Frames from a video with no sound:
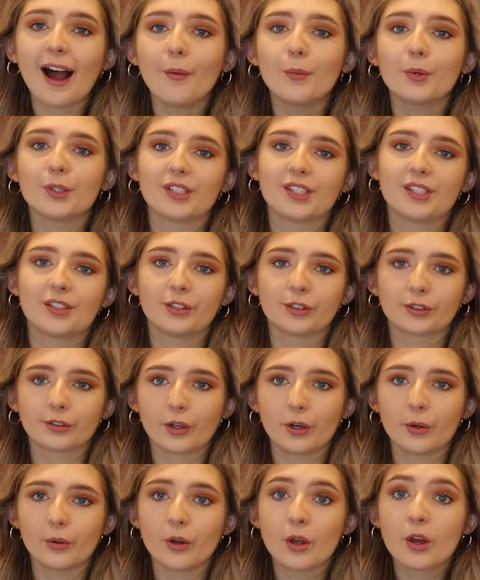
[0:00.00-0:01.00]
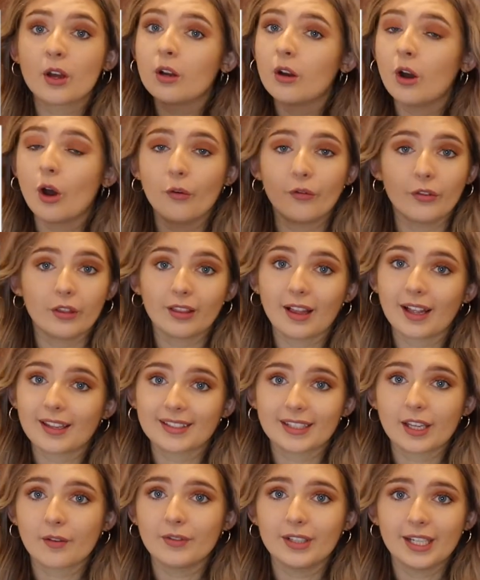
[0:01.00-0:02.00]
much this has grown over the last
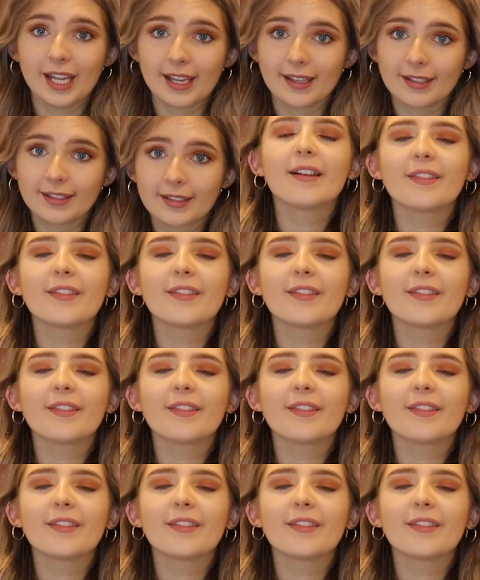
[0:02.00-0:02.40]
7 days.